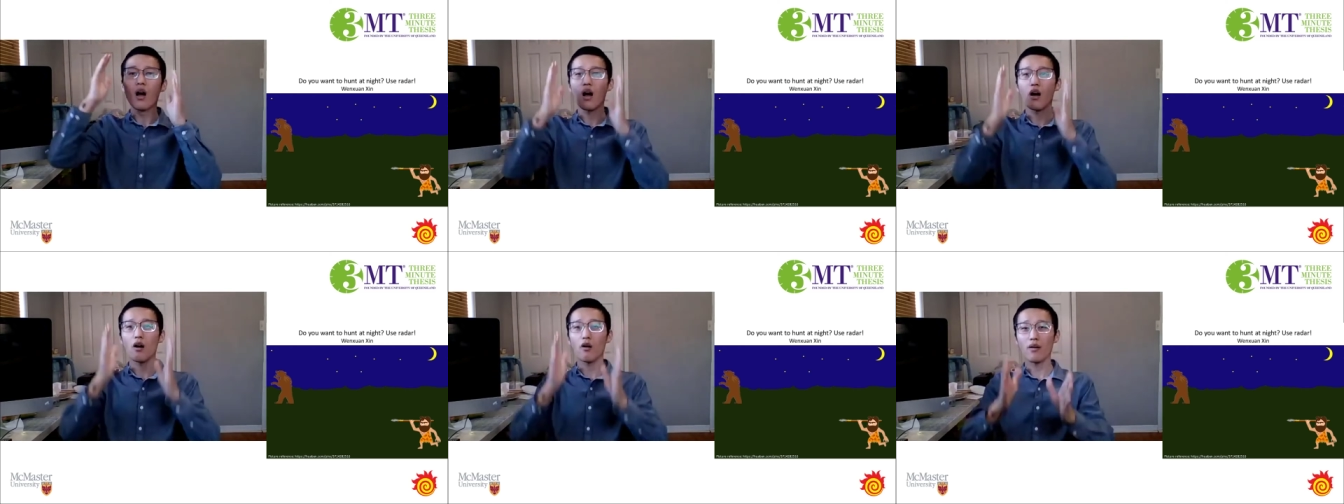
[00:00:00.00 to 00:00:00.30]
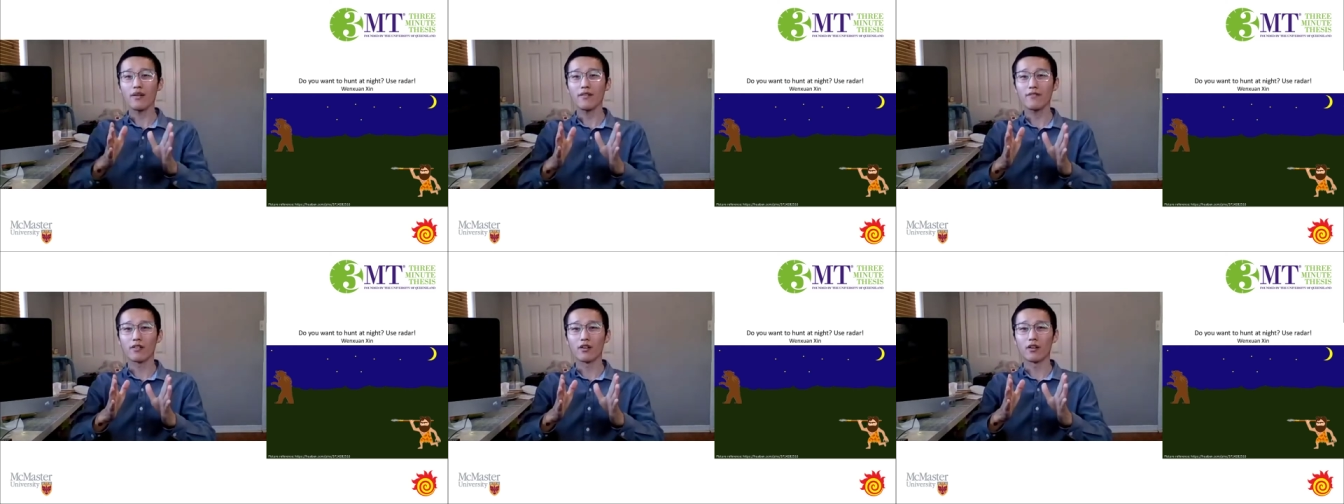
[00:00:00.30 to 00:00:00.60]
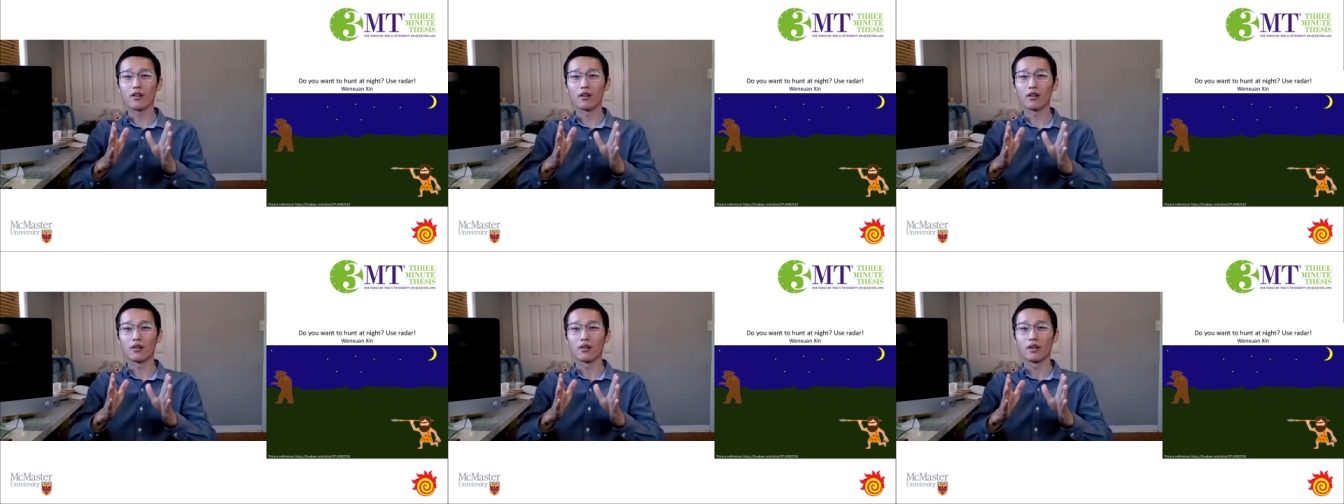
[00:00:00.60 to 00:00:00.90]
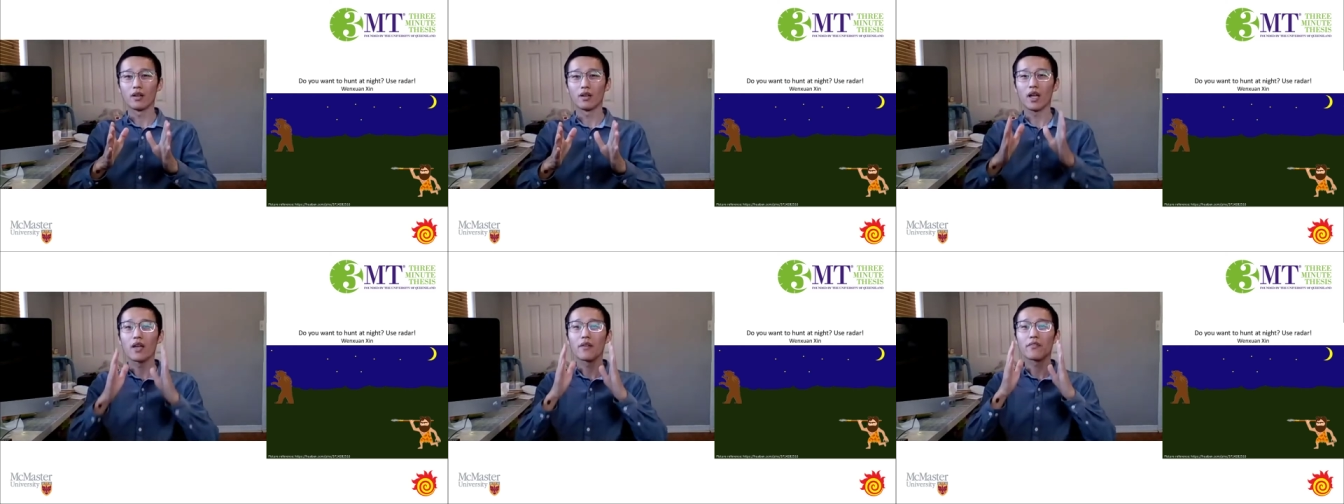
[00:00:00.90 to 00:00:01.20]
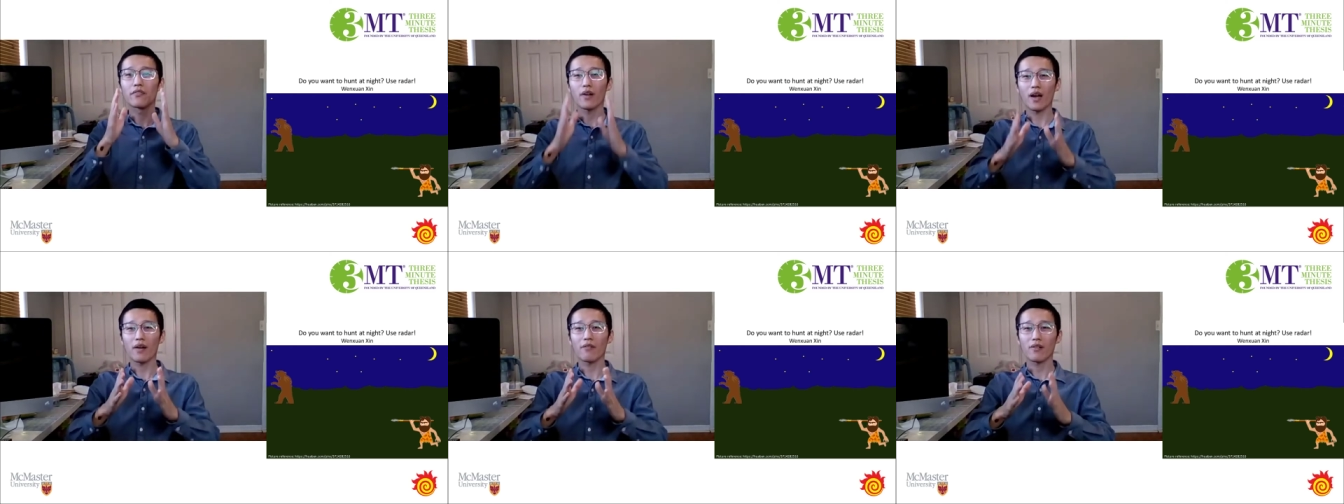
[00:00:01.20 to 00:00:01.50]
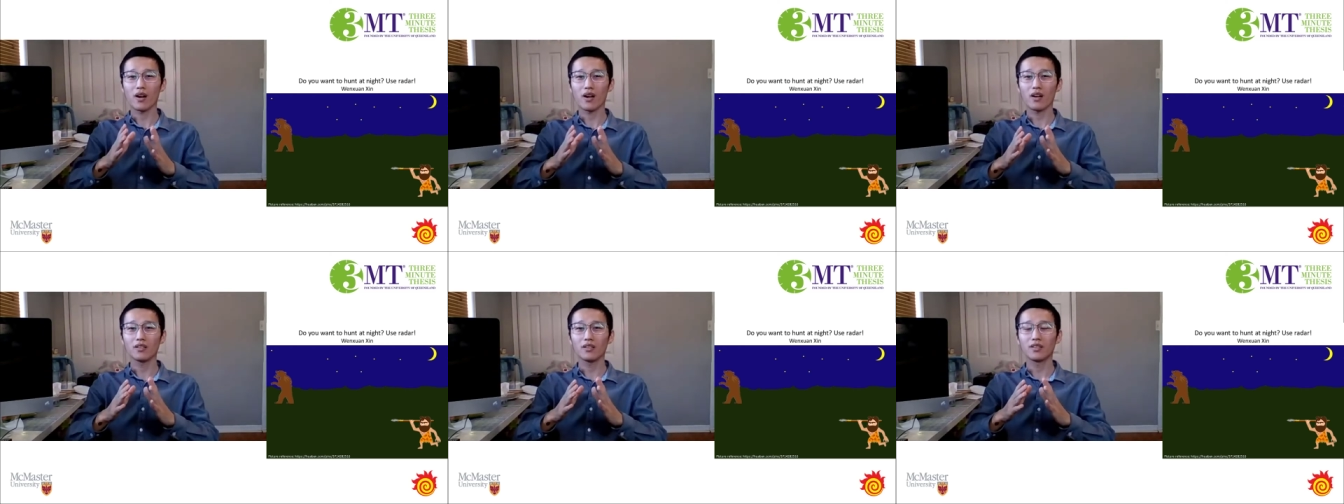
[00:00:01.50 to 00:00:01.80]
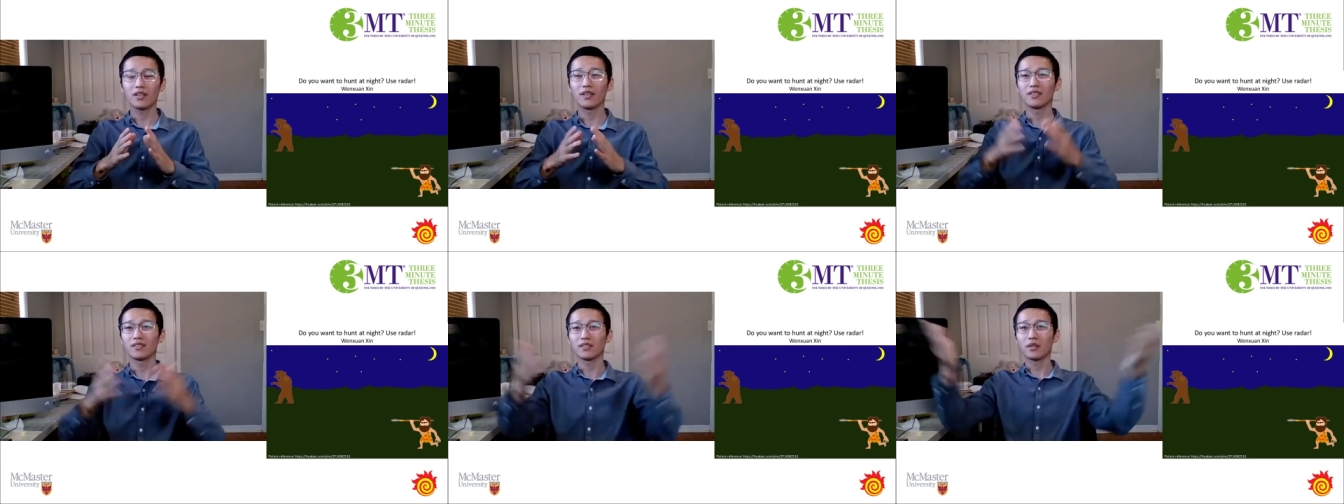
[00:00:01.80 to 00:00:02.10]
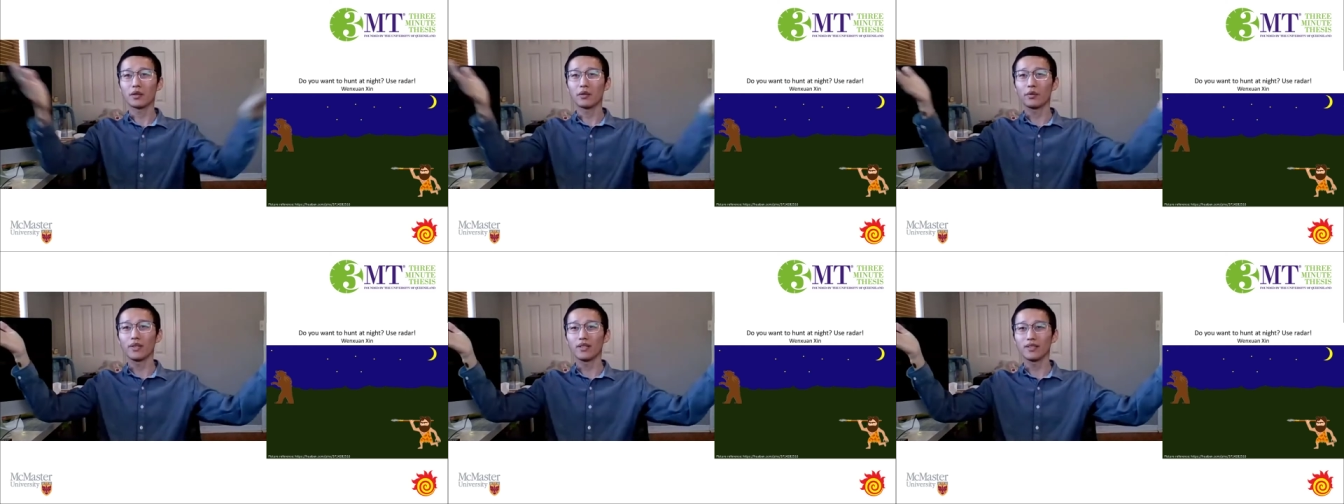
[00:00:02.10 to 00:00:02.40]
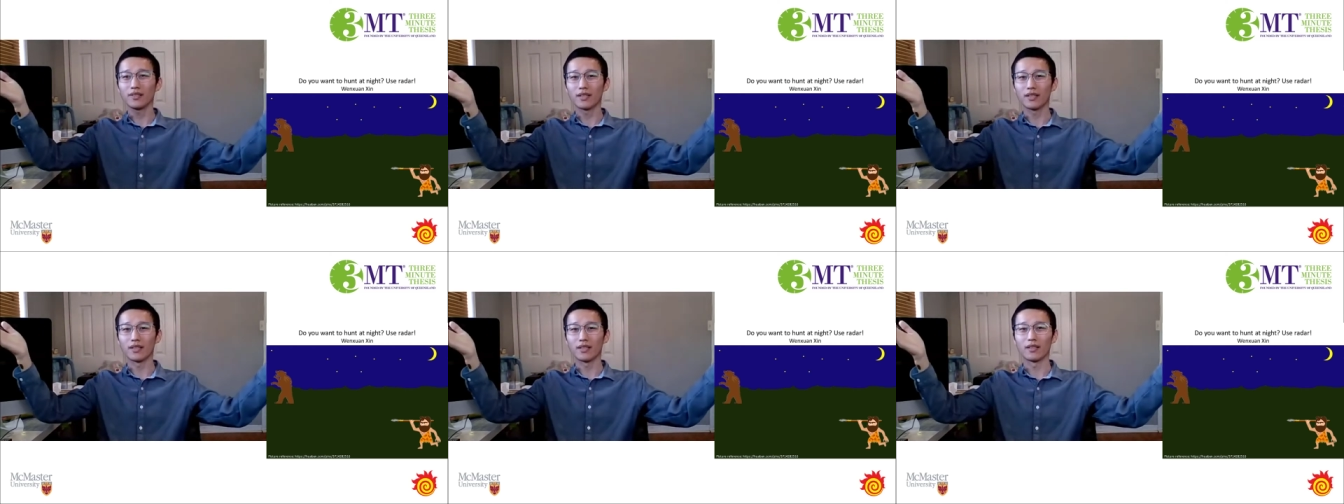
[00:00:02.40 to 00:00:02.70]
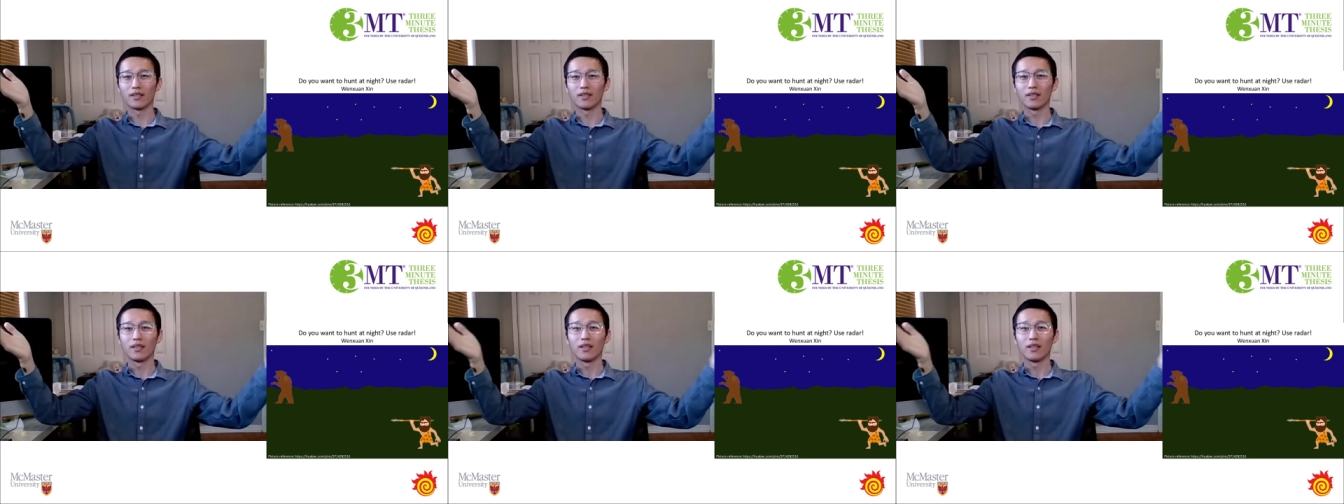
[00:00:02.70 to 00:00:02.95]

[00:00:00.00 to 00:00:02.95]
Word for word: However, if our hunter is crazy,